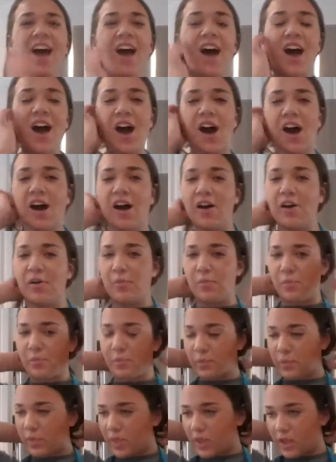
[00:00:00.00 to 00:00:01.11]

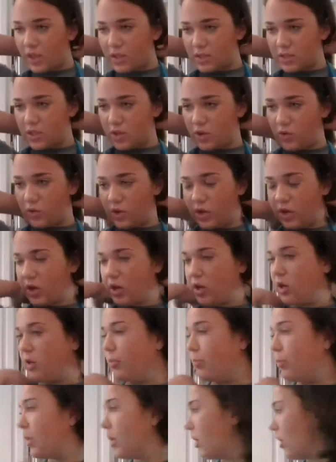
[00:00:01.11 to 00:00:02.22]
So you're gonna
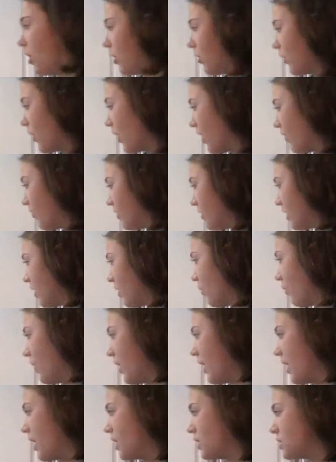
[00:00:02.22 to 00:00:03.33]
put everything
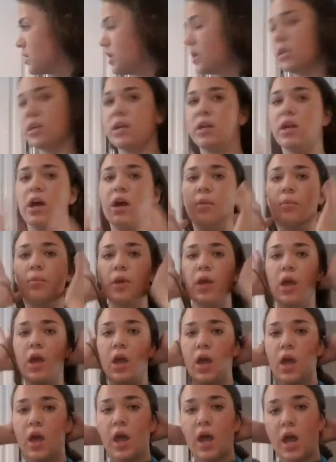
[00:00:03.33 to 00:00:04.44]
away, clean up,
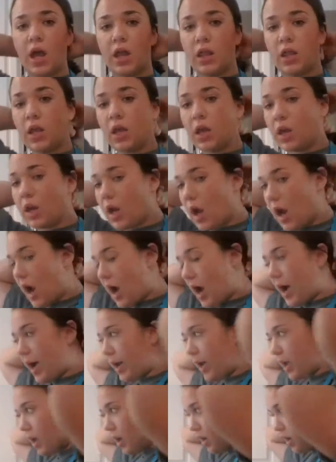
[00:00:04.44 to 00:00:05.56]
and then
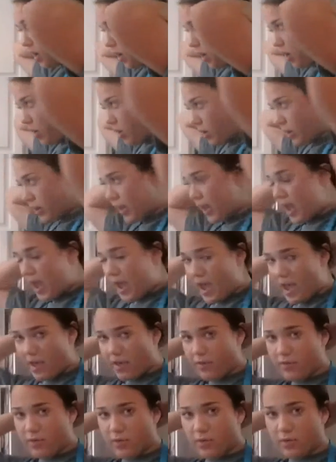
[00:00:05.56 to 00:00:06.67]
I already
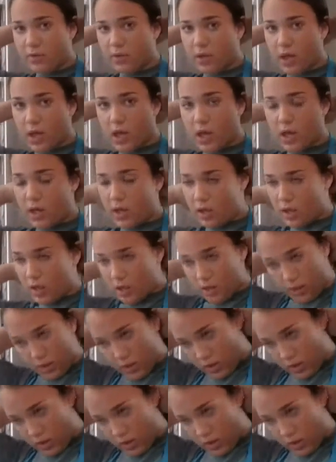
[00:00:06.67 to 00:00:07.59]
have a